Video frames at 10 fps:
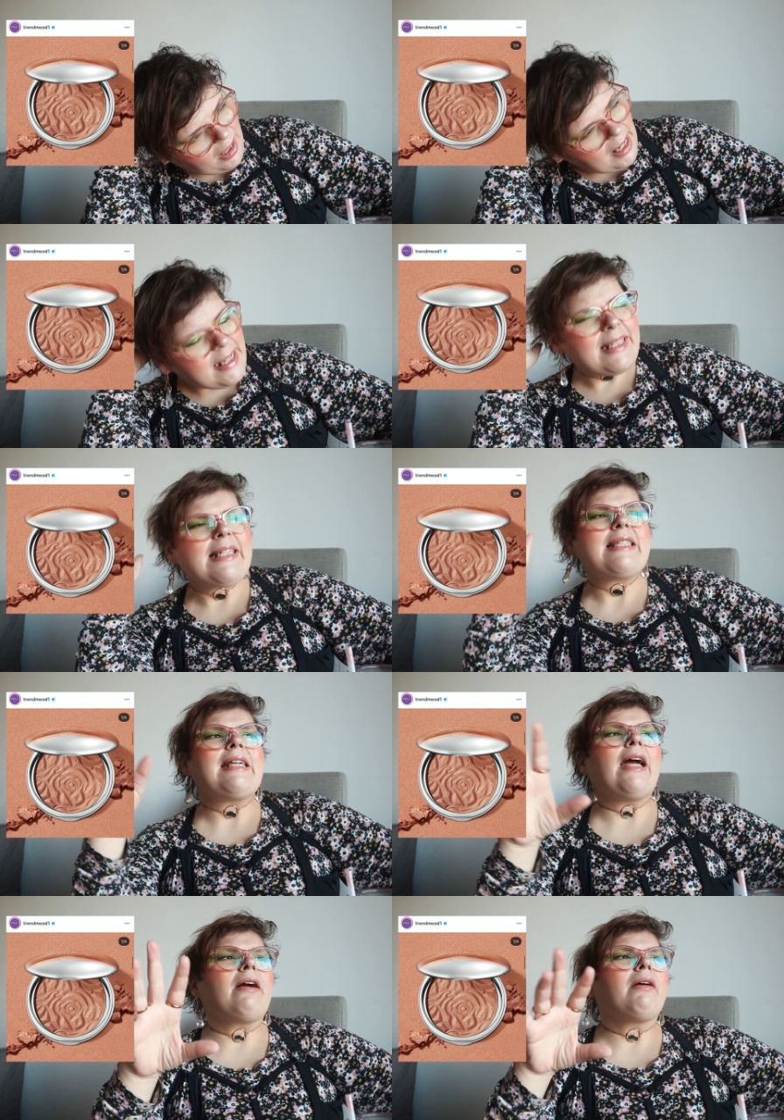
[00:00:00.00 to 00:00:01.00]
Is this
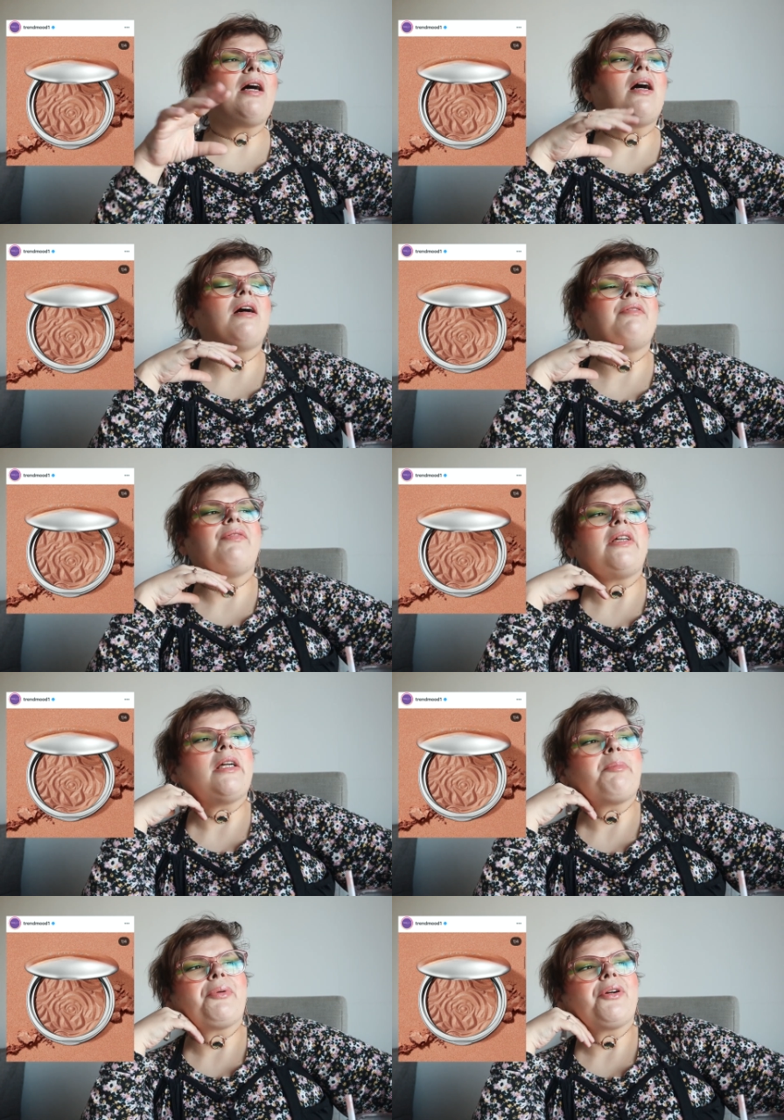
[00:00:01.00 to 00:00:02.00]
the era of
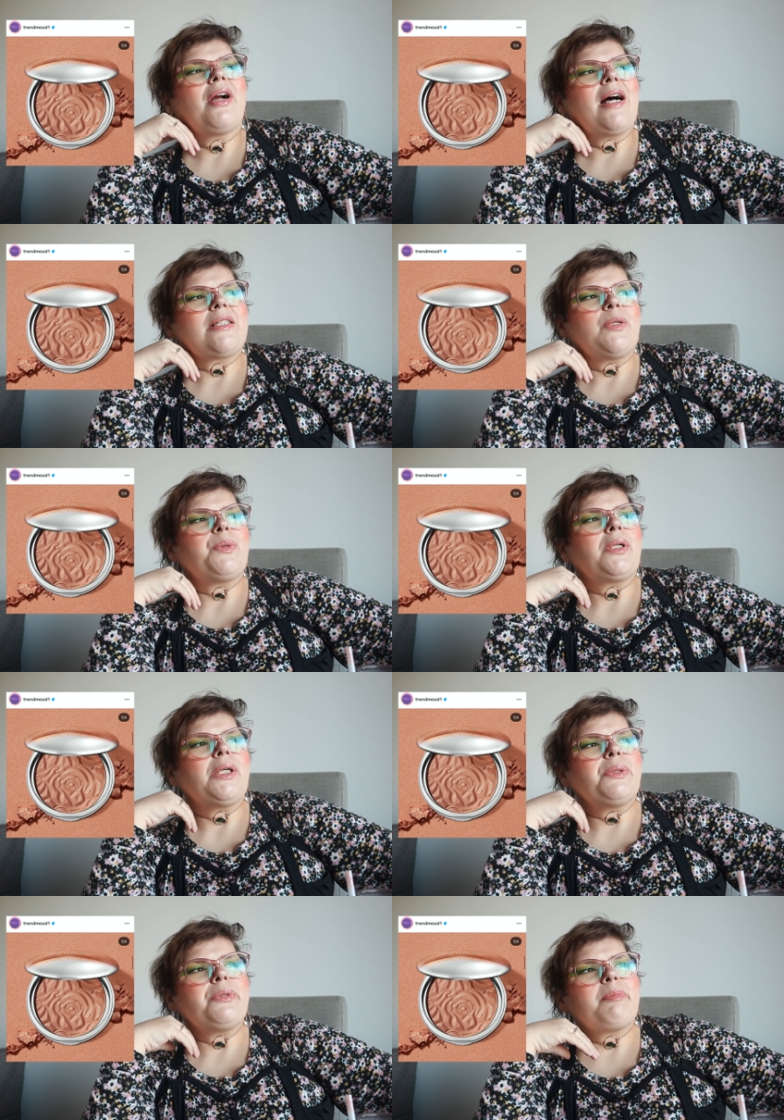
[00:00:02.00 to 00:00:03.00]
the Emperor Has No Clothes